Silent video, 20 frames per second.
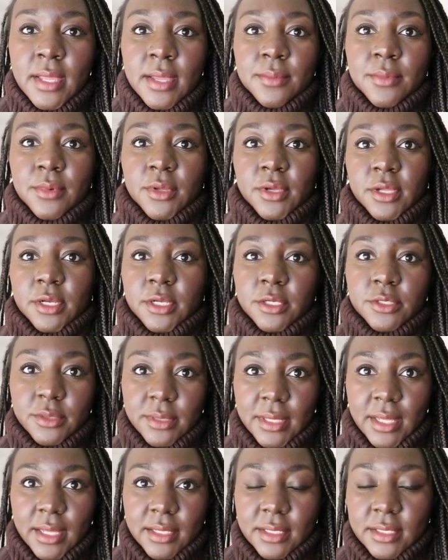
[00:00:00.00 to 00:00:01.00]
not gonna do
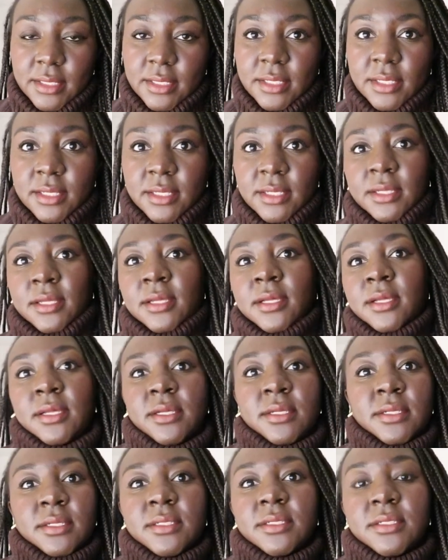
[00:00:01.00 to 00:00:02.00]
that
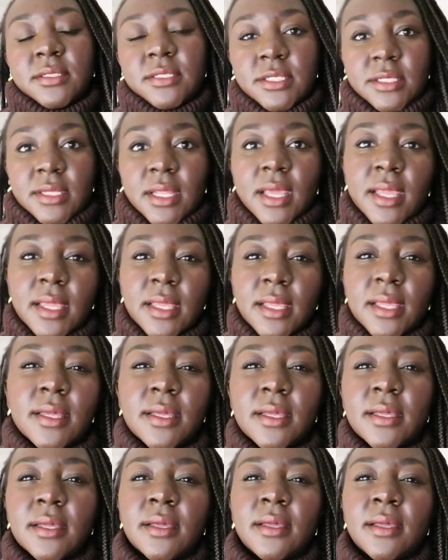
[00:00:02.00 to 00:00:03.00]
today.
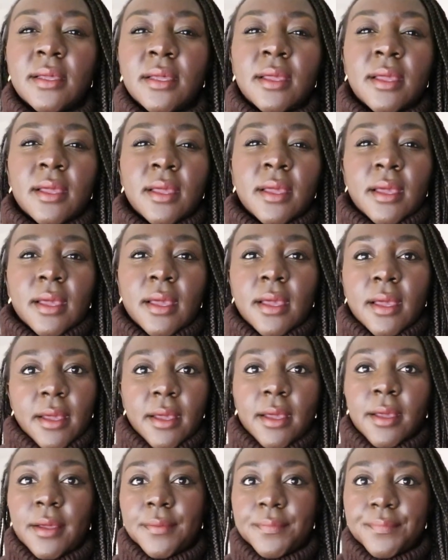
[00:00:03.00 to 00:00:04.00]

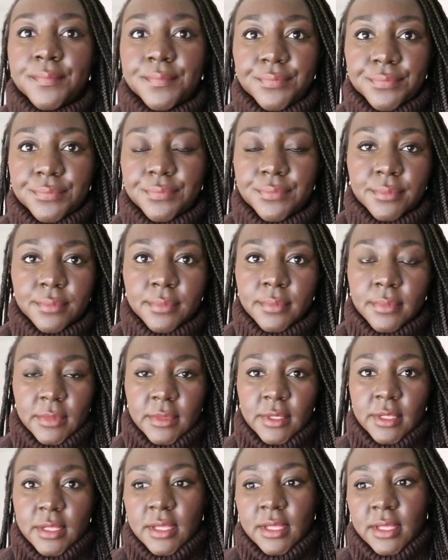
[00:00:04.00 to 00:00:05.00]
Um,
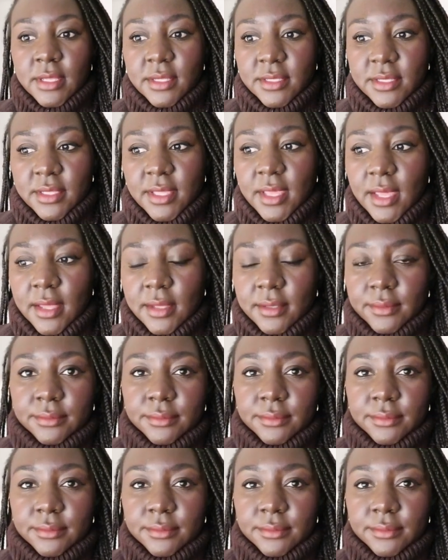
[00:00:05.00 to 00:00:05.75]
yeah.